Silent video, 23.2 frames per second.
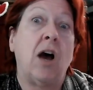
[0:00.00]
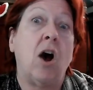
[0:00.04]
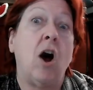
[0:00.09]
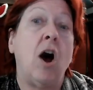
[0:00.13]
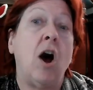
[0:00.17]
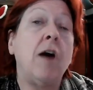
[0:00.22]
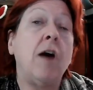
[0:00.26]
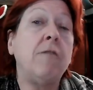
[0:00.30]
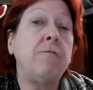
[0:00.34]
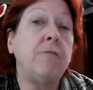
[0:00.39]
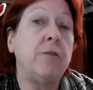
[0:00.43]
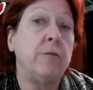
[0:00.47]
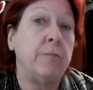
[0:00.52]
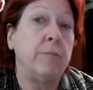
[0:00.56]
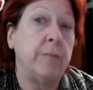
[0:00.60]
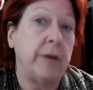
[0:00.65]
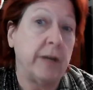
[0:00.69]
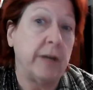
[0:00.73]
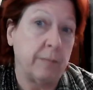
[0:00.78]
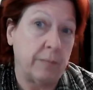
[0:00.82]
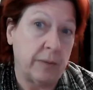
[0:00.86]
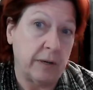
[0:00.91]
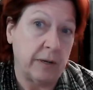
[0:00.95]
offered
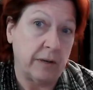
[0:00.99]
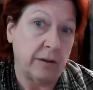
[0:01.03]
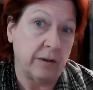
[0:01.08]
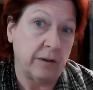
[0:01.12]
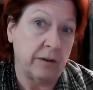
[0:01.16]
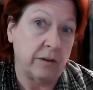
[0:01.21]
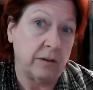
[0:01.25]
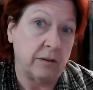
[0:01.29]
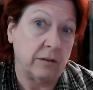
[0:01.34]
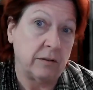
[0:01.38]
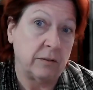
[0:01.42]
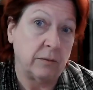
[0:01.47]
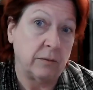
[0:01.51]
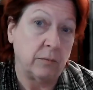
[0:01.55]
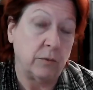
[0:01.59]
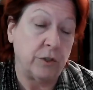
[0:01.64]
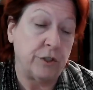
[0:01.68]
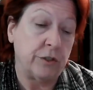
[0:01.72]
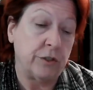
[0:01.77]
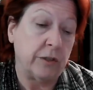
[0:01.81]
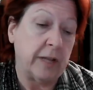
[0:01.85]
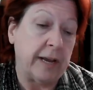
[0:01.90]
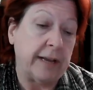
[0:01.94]
me a bundle.
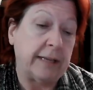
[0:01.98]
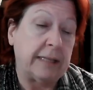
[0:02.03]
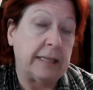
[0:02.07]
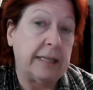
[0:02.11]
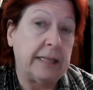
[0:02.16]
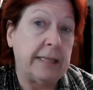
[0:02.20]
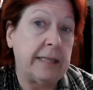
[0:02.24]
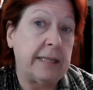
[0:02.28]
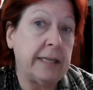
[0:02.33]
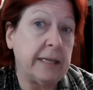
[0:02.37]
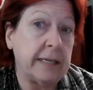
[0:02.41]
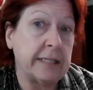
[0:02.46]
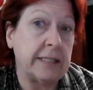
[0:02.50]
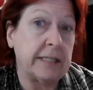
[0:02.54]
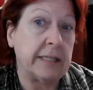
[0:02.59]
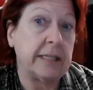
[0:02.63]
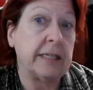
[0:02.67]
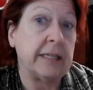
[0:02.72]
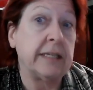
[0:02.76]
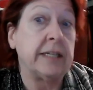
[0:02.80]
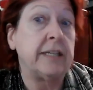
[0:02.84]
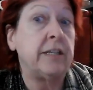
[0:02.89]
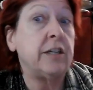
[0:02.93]
Would you like this
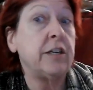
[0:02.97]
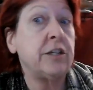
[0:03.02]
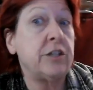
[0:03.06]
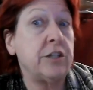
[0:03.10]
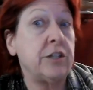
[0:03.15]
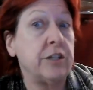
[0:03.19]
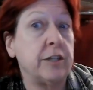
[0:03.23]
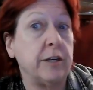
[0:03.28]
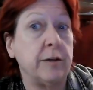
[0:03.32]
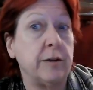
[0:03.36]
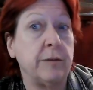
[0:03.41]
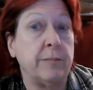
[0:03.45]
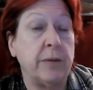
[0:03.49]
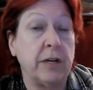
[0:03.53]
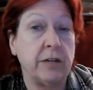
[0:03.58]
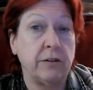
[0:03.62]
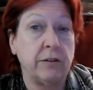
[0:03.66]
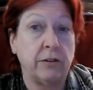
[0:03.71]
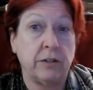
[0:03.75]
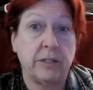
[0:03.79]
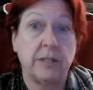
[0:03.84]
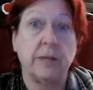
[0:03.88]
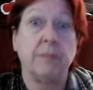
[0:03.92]
in addition, and
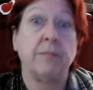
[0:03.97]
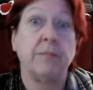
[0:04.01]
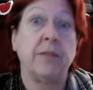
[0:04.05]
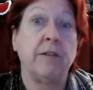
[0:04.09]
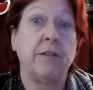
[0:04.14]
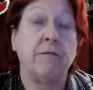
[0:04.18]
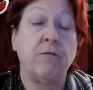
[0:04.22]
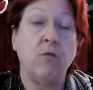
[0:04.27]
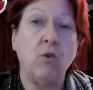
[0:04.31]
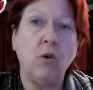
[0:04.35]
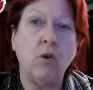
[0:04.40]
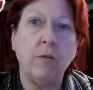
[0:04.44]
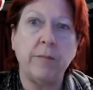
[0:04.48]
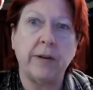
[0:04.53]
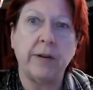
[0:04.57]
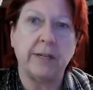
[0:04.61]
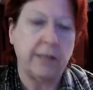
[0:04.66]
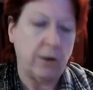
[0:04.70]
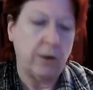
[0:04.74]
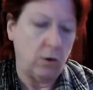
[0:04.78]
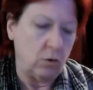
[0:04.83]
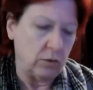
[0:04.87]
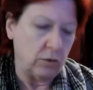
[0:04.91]
bundled something for me? I
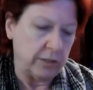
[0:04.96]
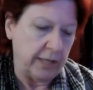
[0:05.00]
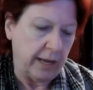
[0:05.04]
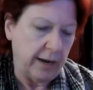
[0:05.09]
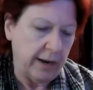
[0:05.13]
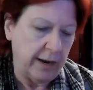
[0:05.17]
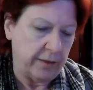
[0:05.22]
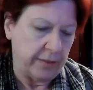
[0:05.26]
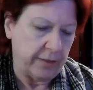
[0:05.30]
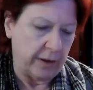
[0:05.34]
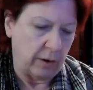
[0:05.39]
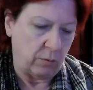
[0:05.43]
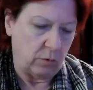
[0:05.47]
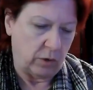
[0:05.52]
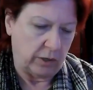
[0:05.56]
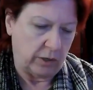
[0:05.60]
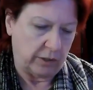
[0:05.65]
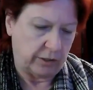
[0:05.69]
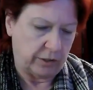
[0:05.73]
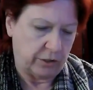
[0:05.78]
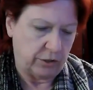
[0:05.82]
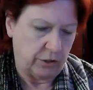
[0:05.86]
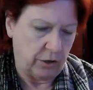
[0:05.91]
said, oh, is that how that
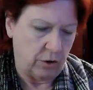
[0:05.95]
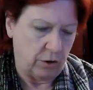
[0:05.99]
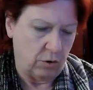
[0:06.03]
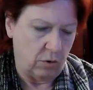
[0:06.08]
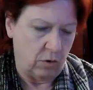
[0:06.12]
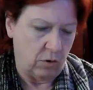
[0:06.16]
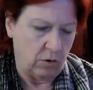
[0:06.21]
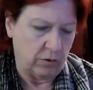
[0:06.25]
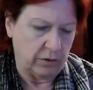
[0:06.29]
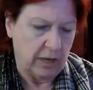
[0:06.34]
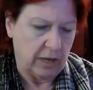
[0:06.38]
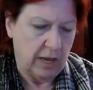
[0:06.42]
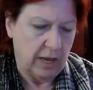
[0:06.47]
works? So